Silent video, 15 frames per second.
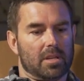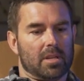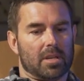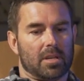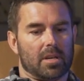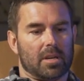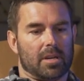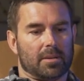
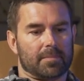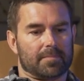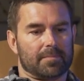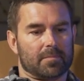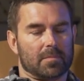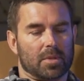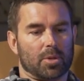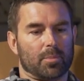a
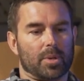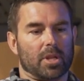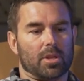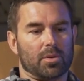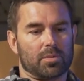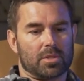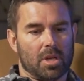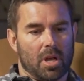little bit of
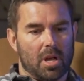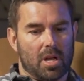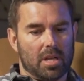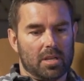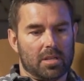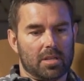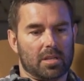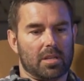Utah,
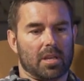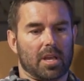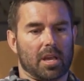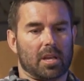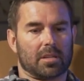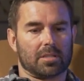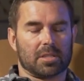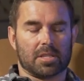
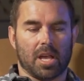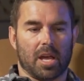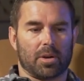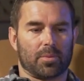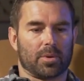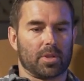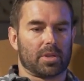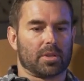and just had
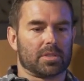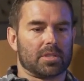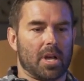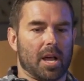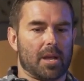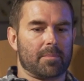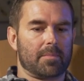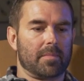a really good
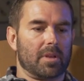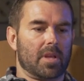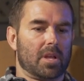time.